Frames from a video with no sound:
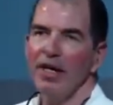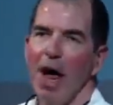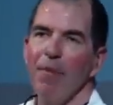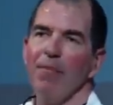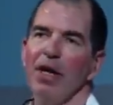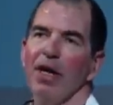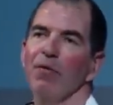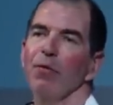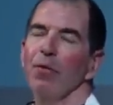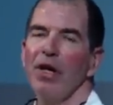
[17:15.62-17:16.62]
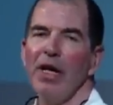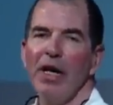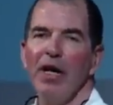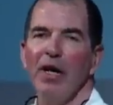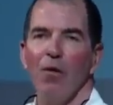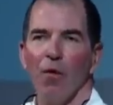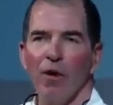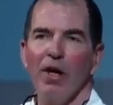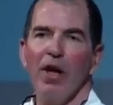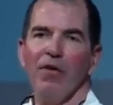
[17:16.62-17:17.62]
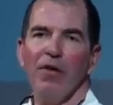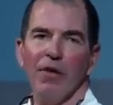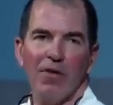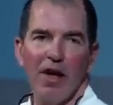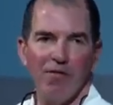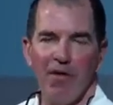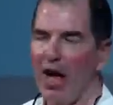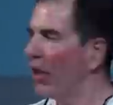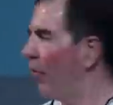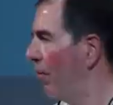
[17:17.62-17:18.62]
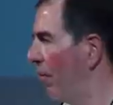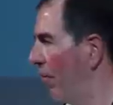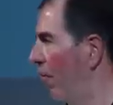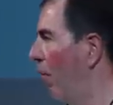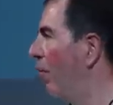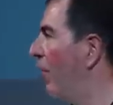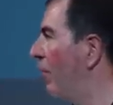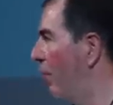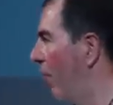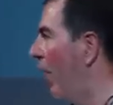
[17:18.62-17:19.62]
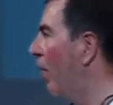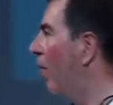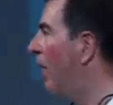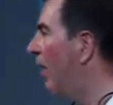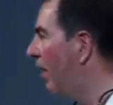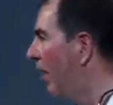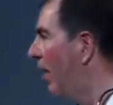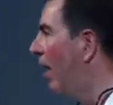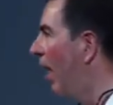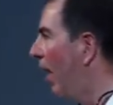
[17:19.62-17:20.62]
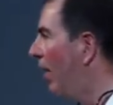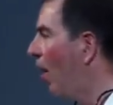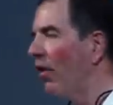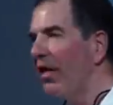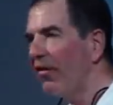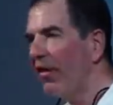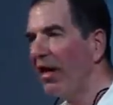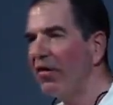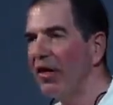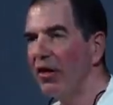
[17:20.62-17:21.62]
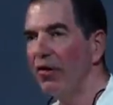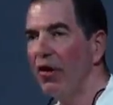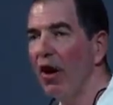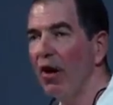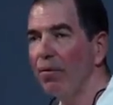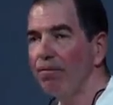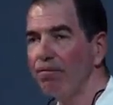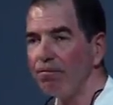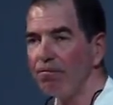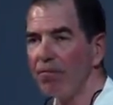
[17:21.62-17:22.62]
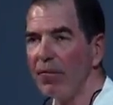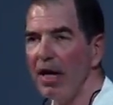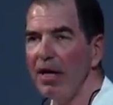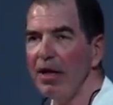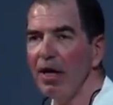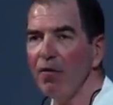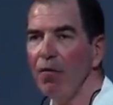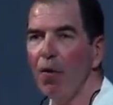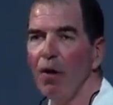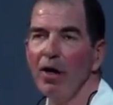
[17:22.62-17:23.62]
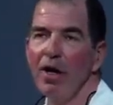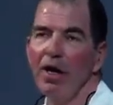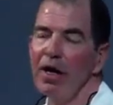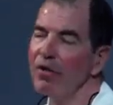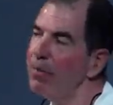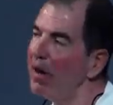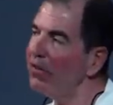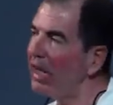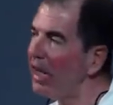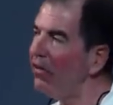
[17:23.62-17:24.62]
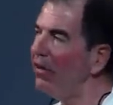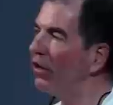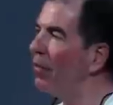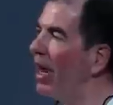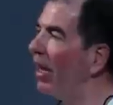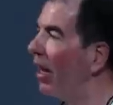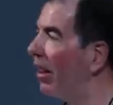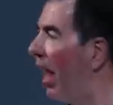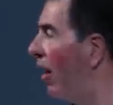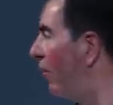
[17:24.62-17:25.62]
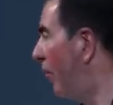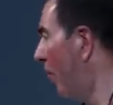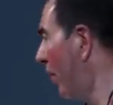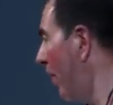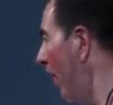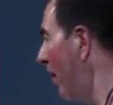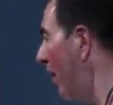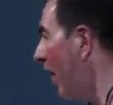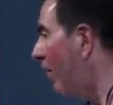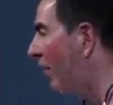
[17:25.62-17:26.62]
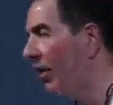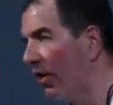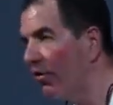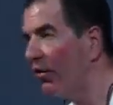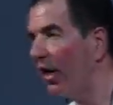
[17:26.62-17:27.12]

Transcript: and adapting and reorganizing around value and performance and priority and, and all these things that you know. And therefore, it's much easier to make a 1,000 or 10,000 little